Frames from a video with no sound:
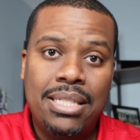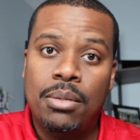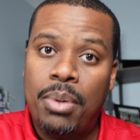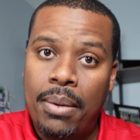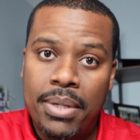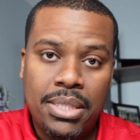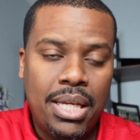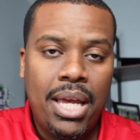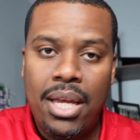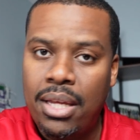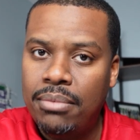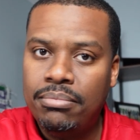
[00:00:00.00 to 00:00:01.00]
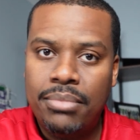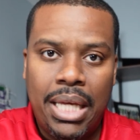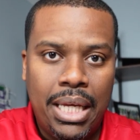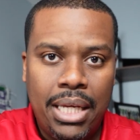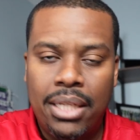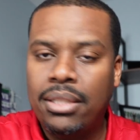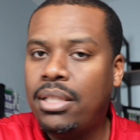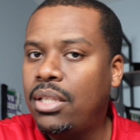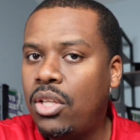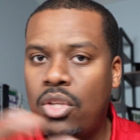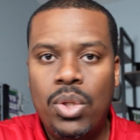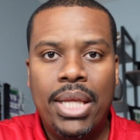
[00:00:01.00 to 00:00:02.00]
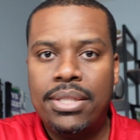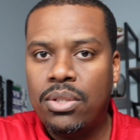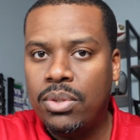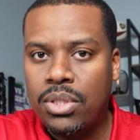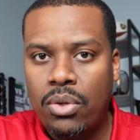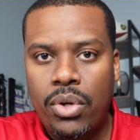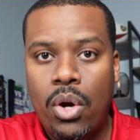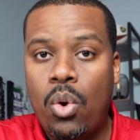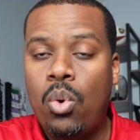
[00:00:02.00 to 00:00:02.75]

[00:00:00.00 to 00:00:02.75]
They're probably gonna say, hey, Ed, can you let so-and-so know?